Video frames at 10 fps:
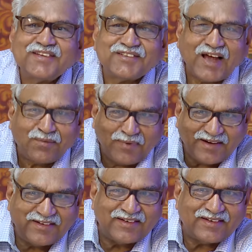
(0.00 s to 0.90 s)
Samanya.
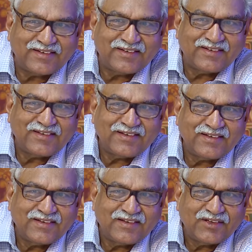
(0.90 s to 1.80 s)

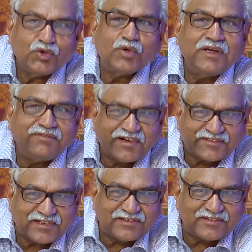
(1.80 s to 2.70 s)

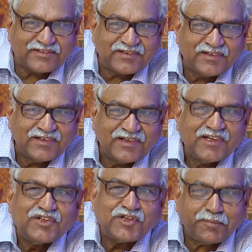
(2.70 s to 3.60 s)
Universals.
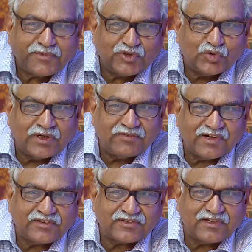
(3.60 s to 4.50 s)
Shabda
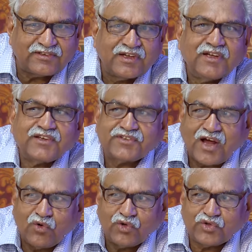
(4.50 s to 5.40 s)
universals.
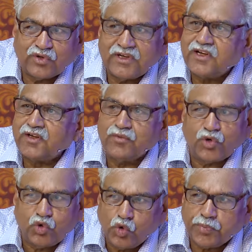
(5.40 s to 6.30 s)
Sound,
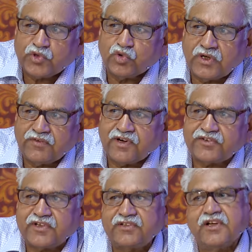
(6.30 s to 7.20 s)
rupa
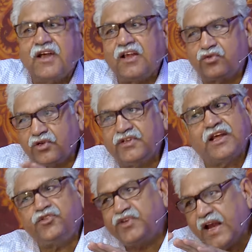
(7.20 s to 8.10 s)
universals. And so they
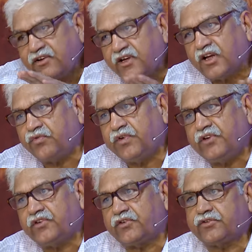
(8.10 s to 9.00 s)
are generic
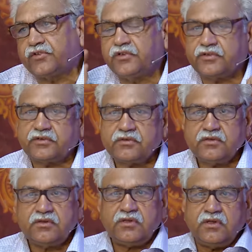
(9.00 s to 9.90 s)
features.
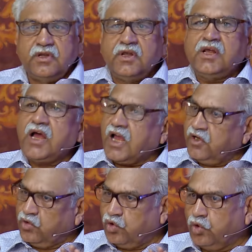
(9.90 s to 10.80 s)
I
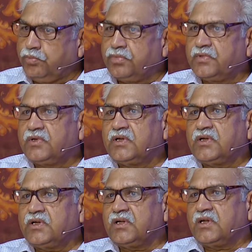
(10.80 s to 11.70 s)
hope
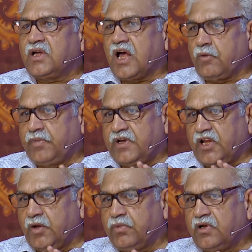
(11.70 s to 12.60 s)
I've been
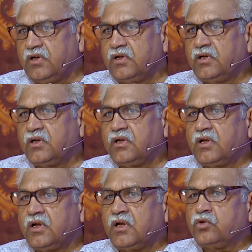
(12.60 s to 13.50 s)
able
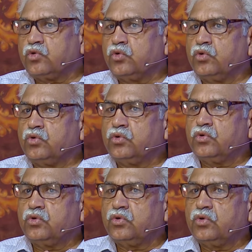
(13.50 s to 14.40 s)
to
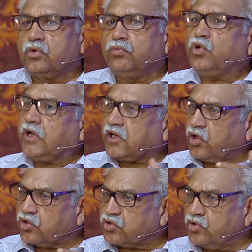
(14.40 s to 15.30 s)
put
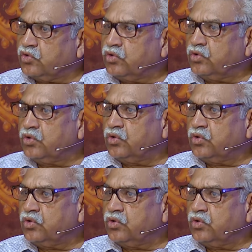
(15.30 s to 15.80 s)
across to you